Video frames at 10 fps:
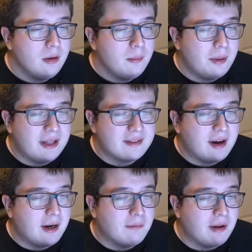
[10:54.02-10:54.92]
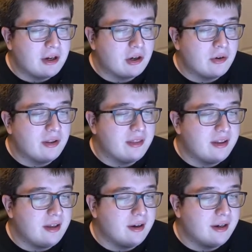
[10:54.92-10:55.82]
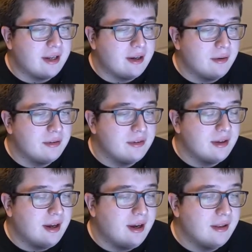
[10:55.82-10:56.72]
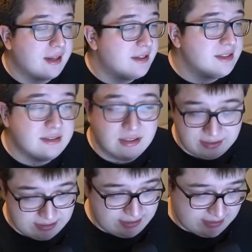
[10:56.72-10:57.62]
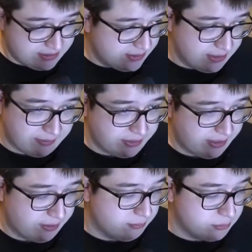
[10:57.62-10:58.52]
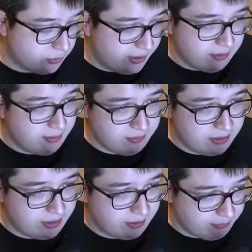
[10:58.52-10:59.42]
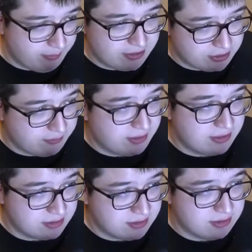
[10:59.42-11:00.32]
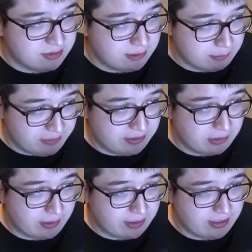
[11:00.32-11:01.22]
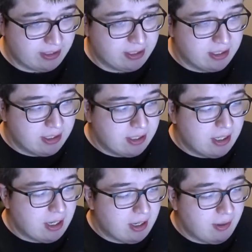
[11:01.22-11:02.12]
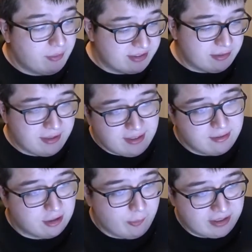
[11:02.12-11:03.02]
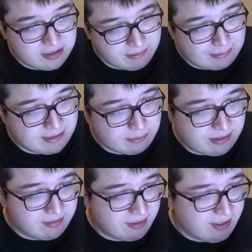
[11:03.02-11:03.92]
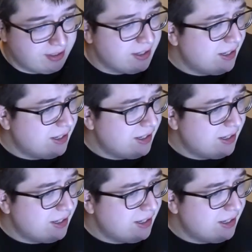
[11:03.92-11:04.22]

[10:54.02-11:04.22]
But that's kind of my current thinking on accounts. Like I said, still need to test everything, create everything, like make sure everything is implemented correctly. And once I do that, I'll go back to the website redesign.